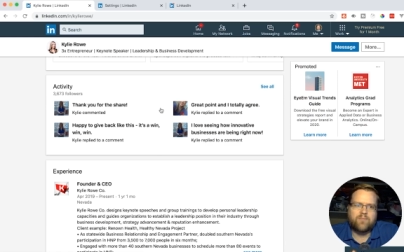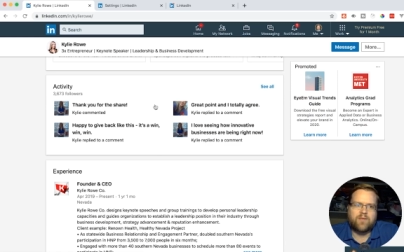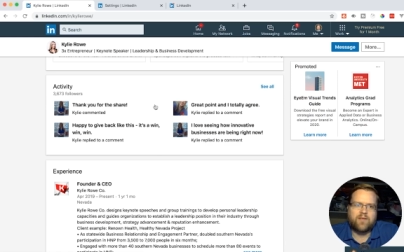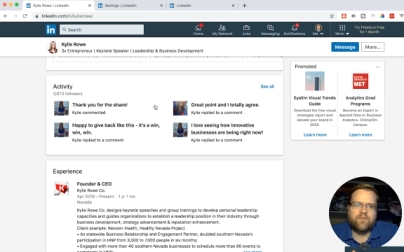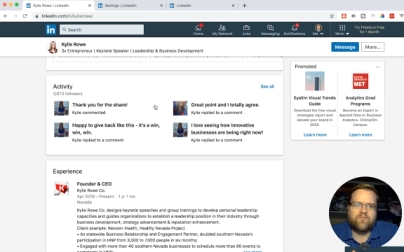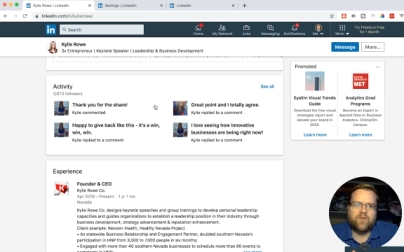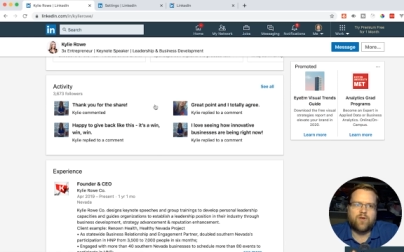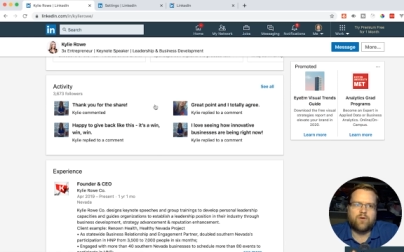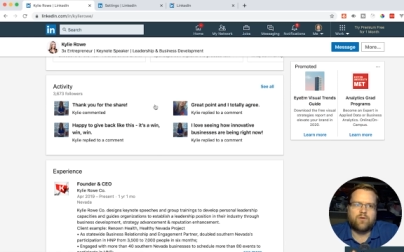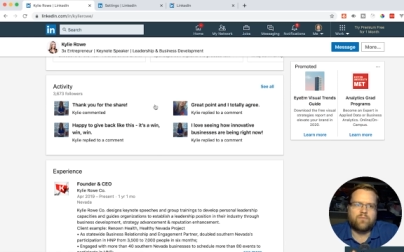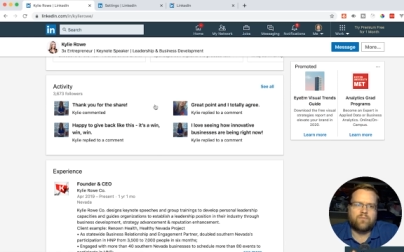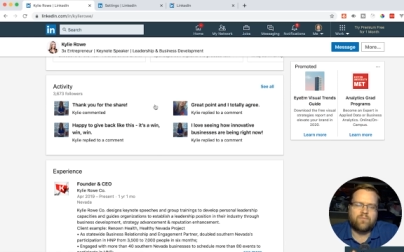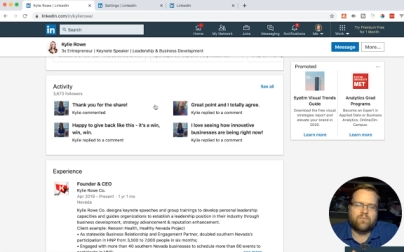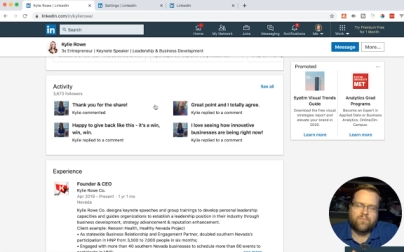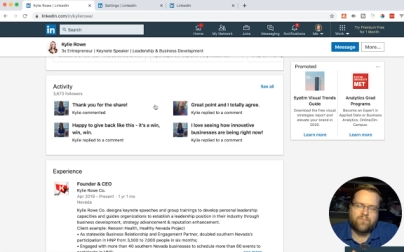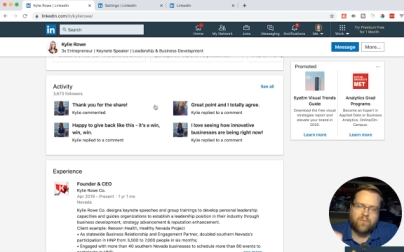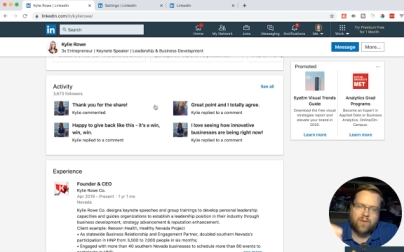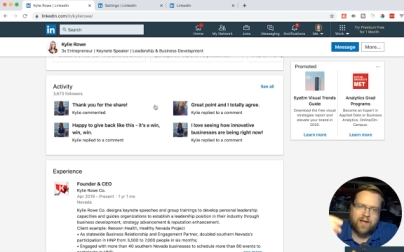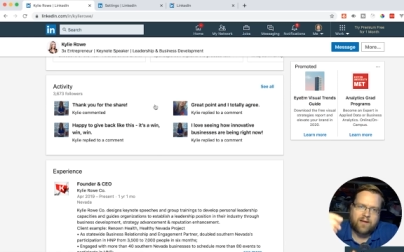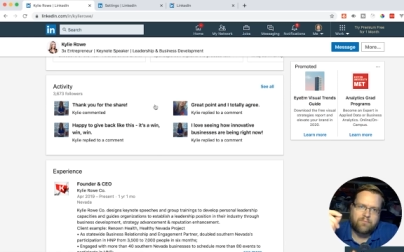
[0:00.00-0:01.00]
but if you're
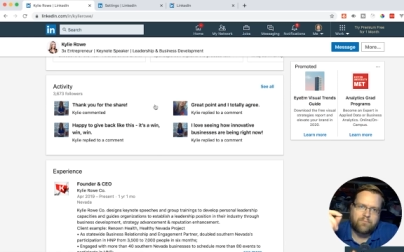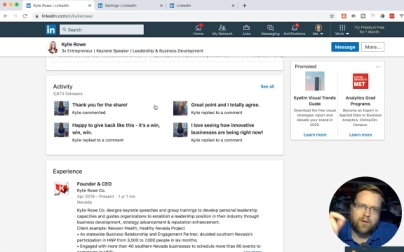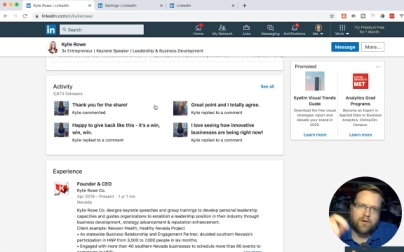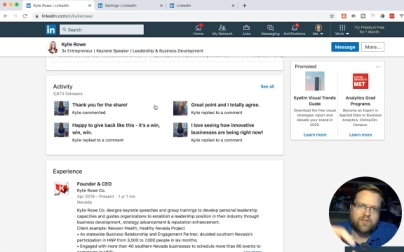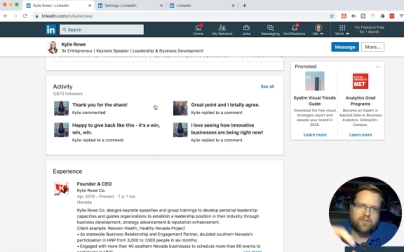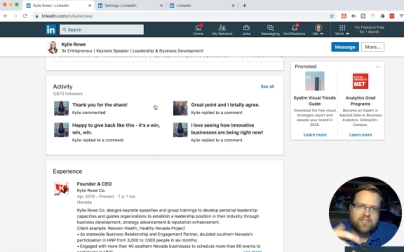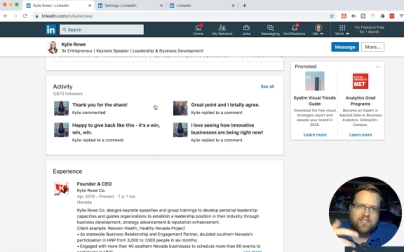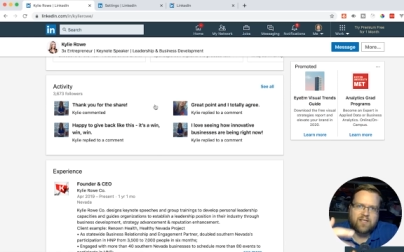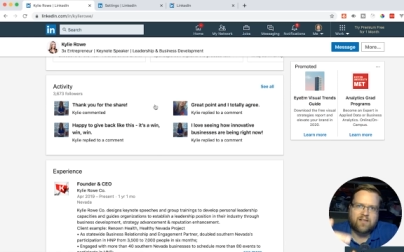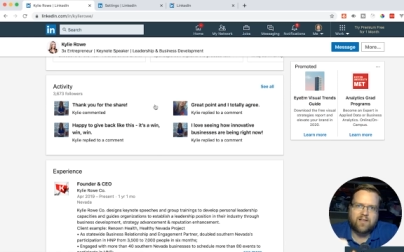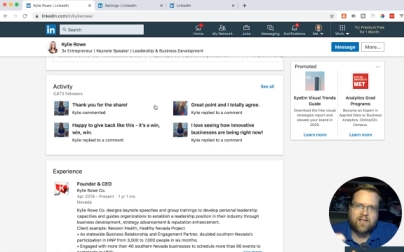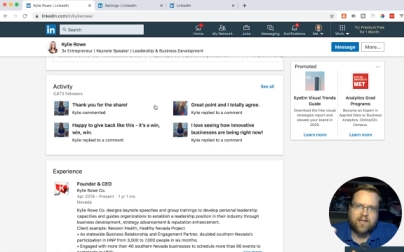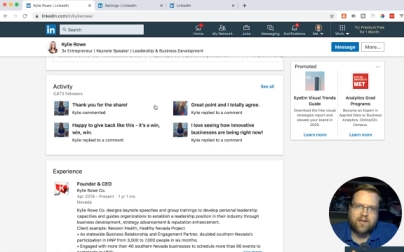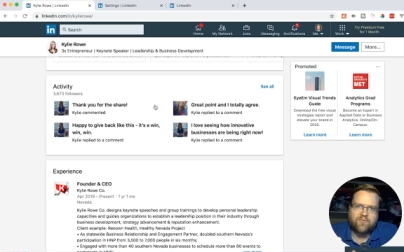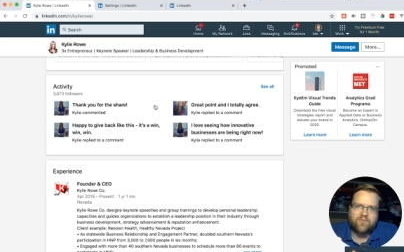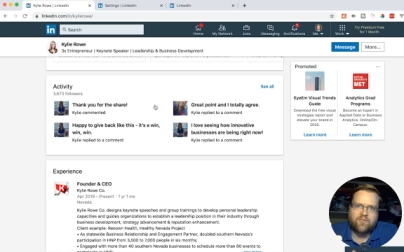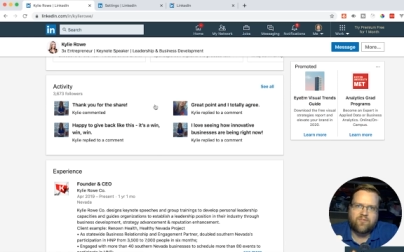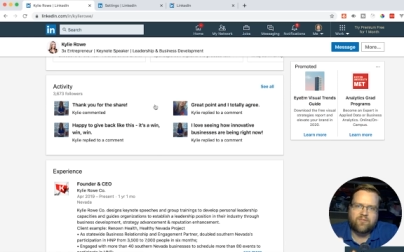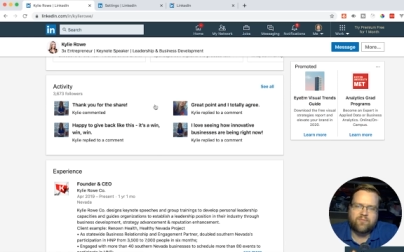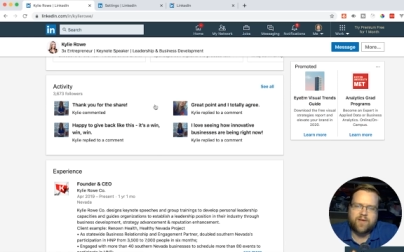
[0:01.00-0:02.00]
like posting a lot
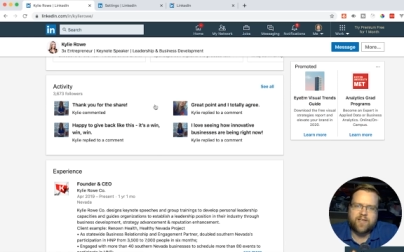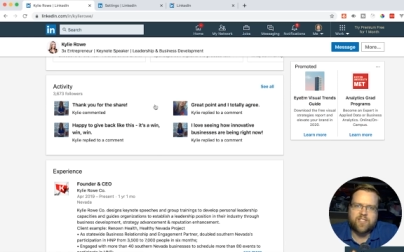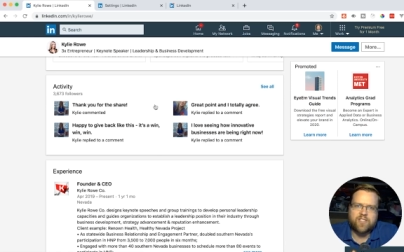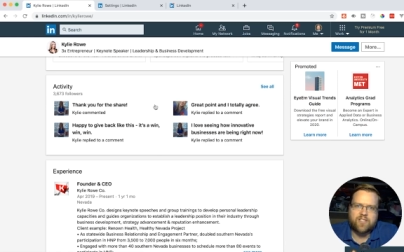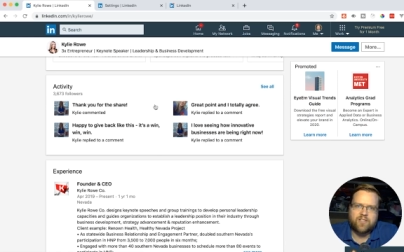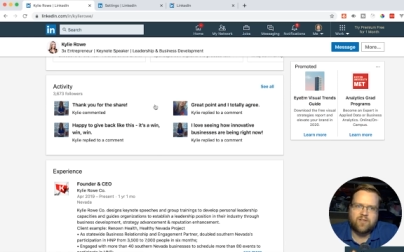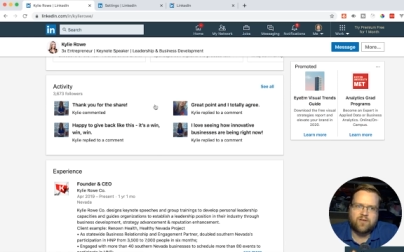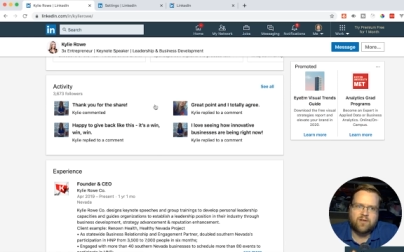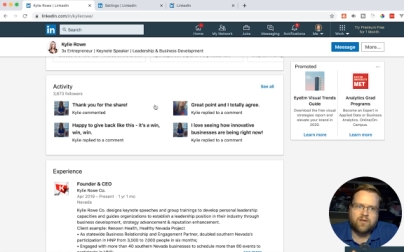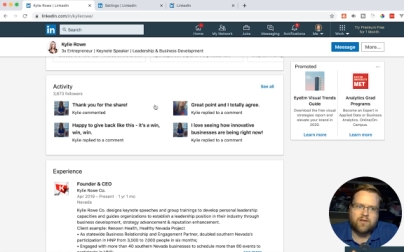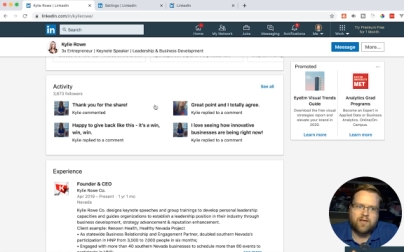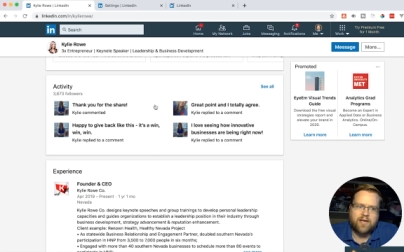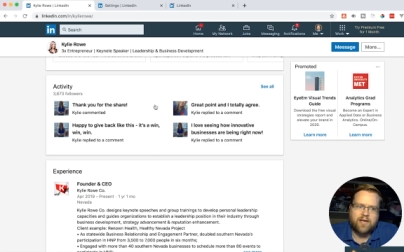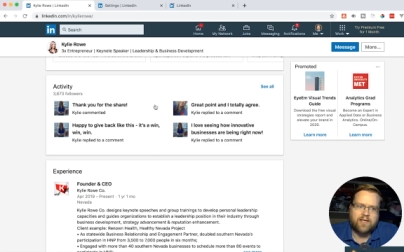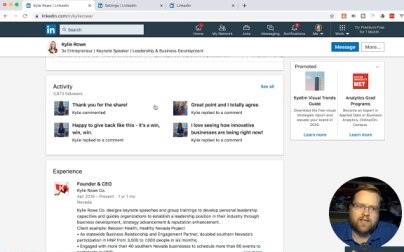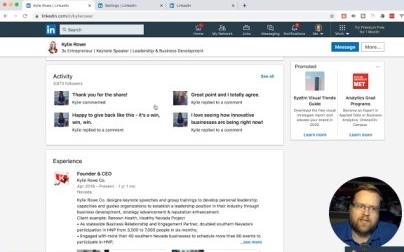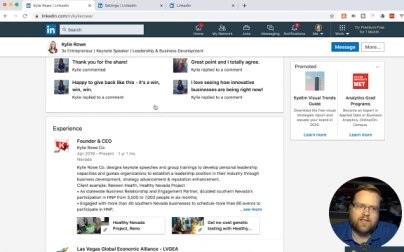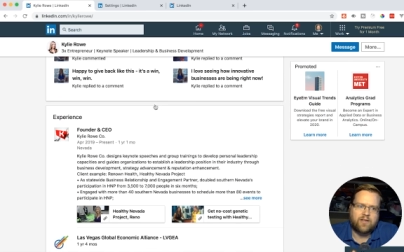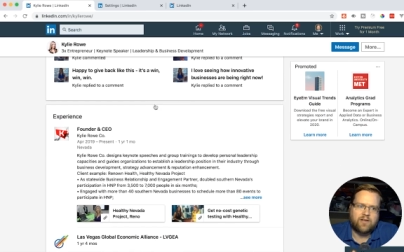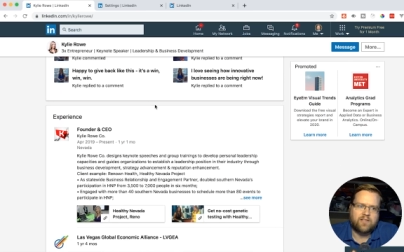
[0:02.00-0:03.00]
of information, you can add
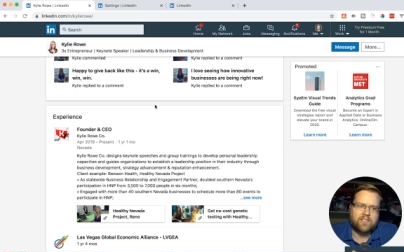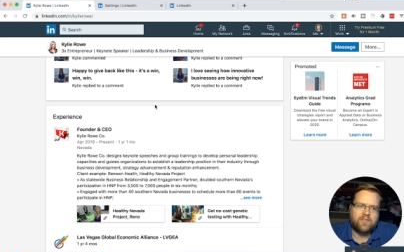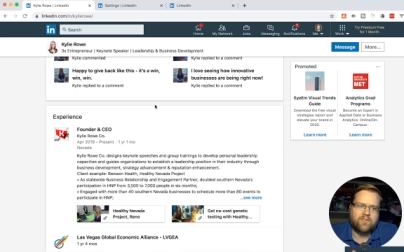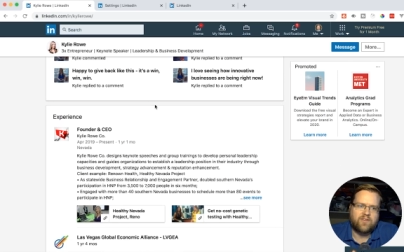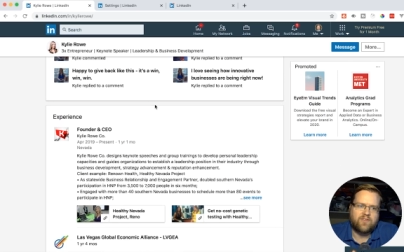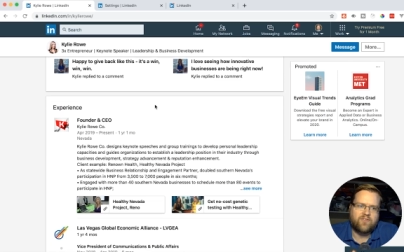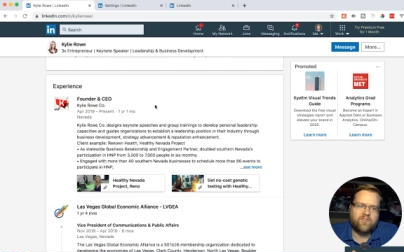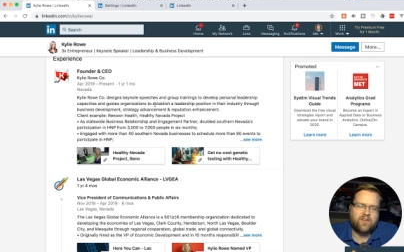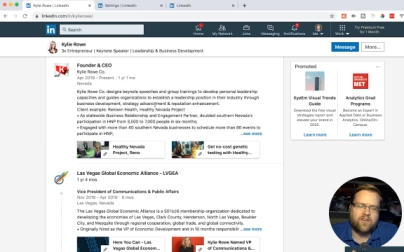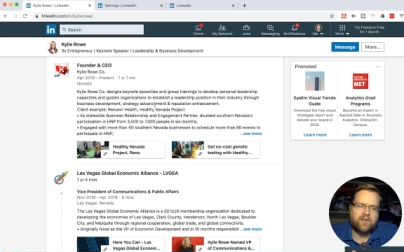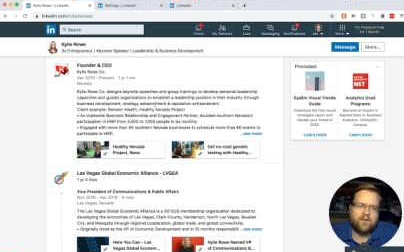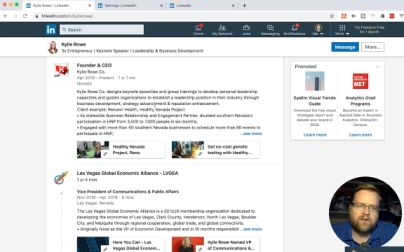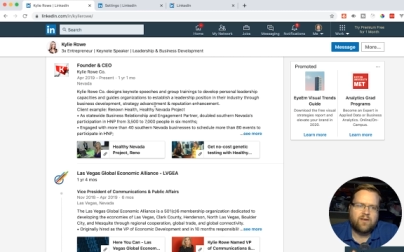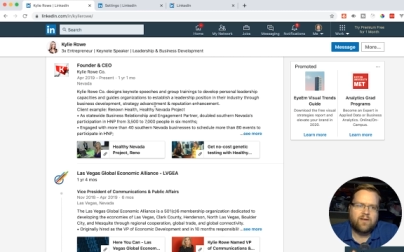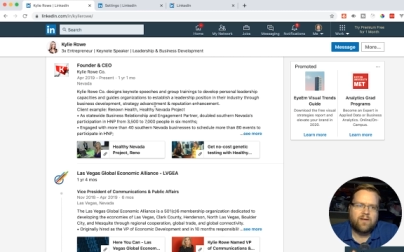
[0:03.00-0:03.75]
it in your activity feed.